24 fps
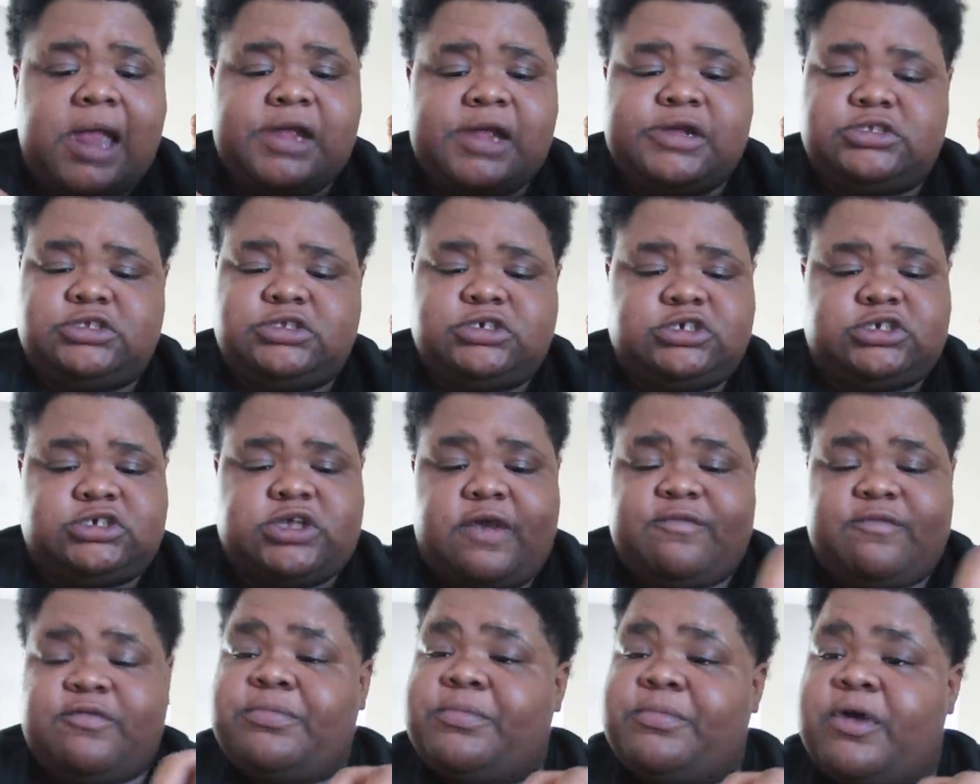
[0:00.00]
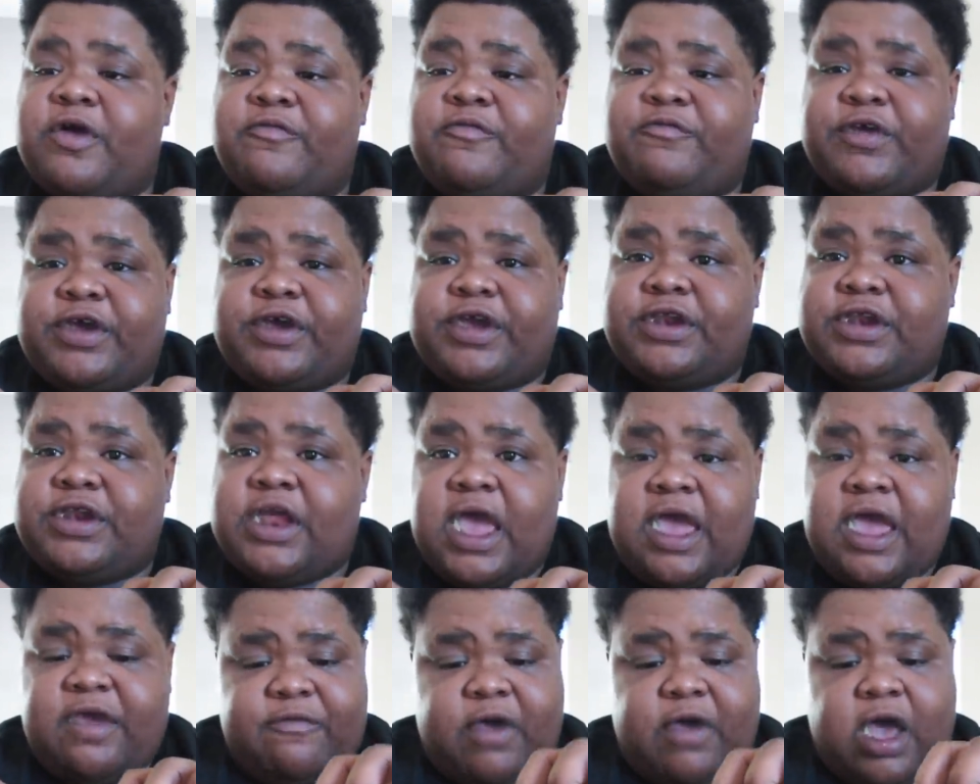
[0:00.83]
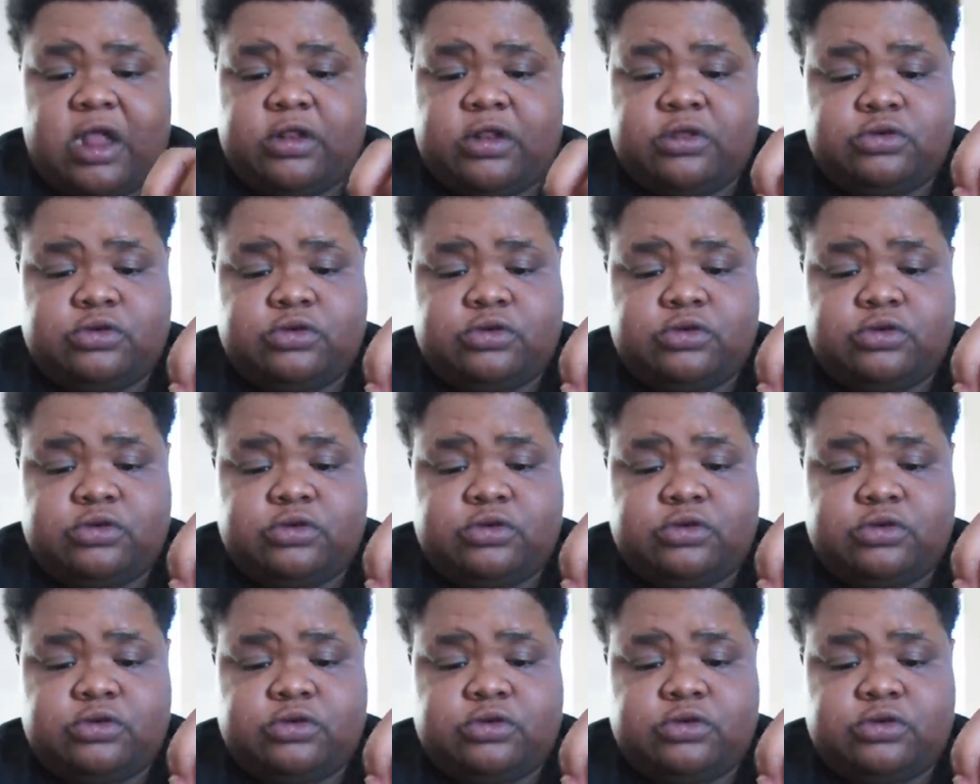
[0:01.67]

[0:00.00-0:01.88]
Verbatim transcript: eat this every motherfucking day if I